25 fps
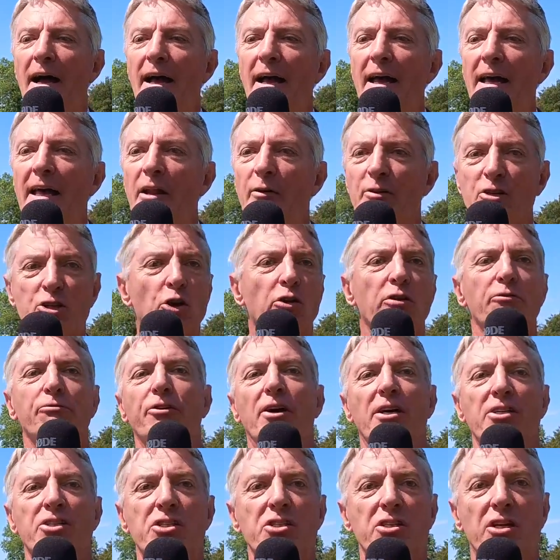It's not the
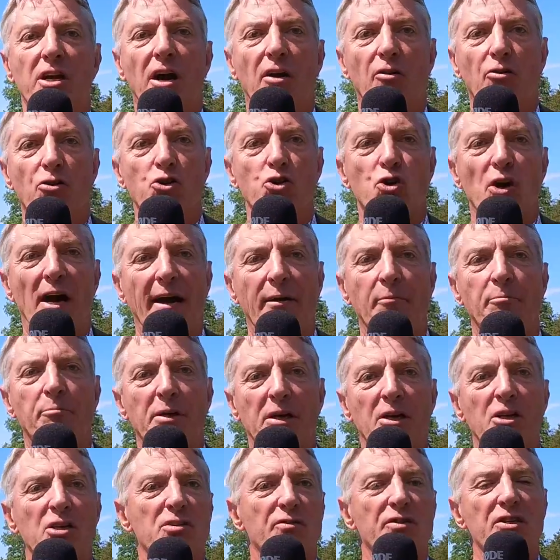fastest car on track
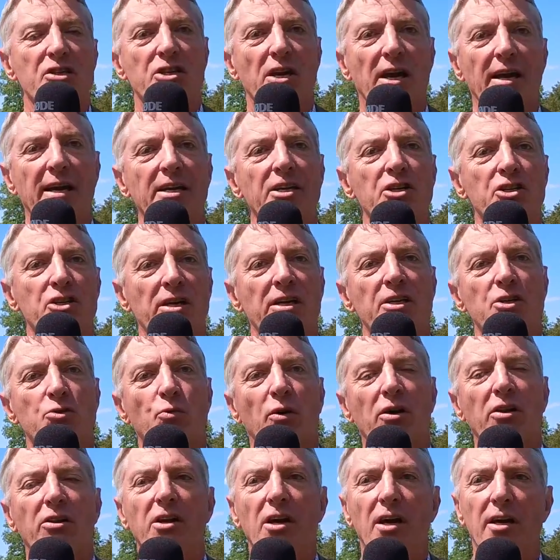because of its age, and it's
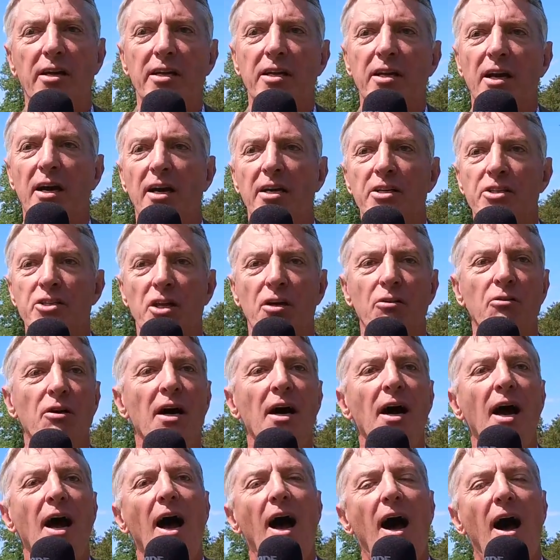one of the early cars. So
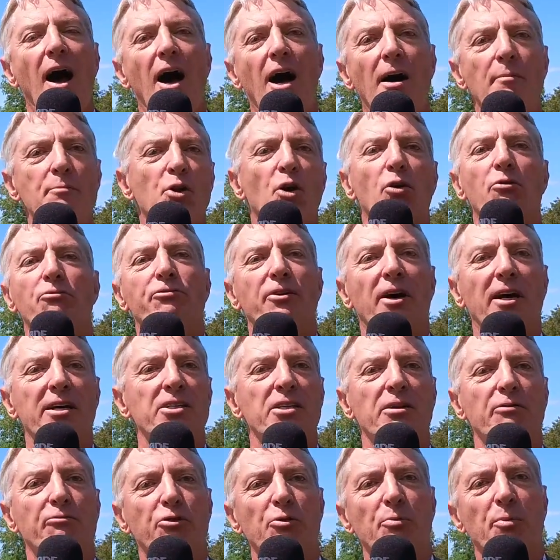I'm not
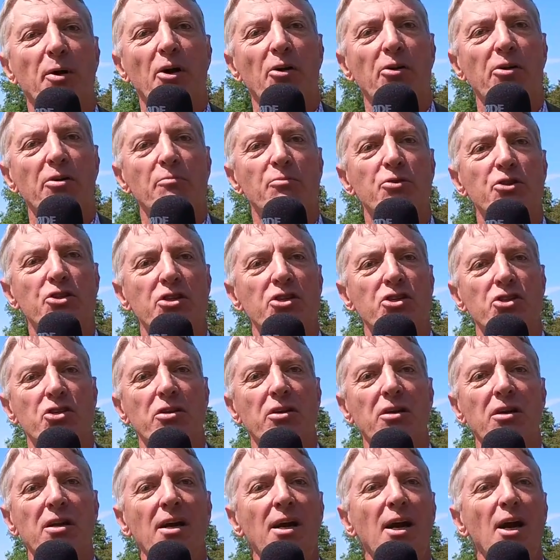fighting for a podium
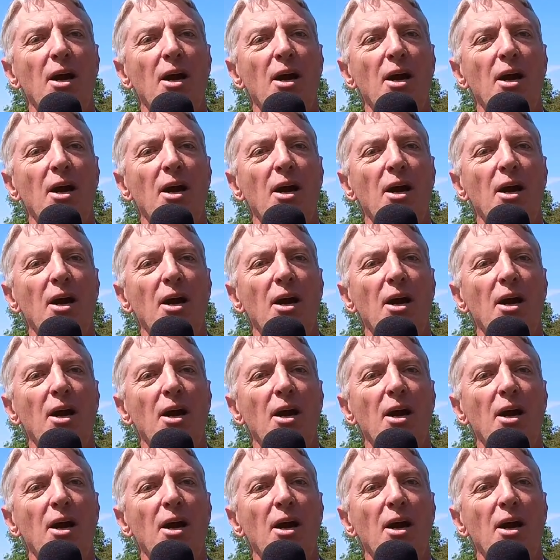position.